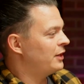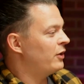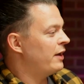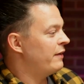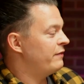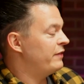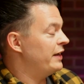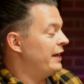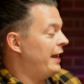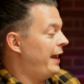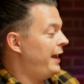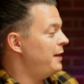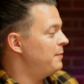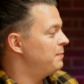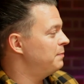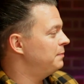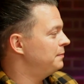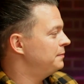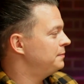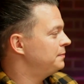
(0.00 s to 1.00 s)
it's going to
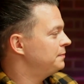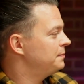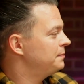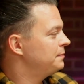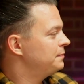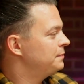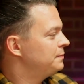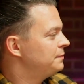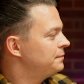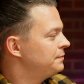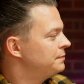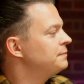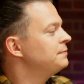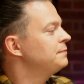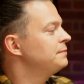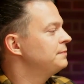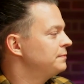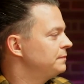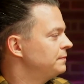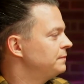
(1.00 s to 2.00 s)
affect Rhaenyra,
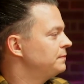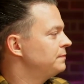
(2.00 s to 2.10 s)
mm. and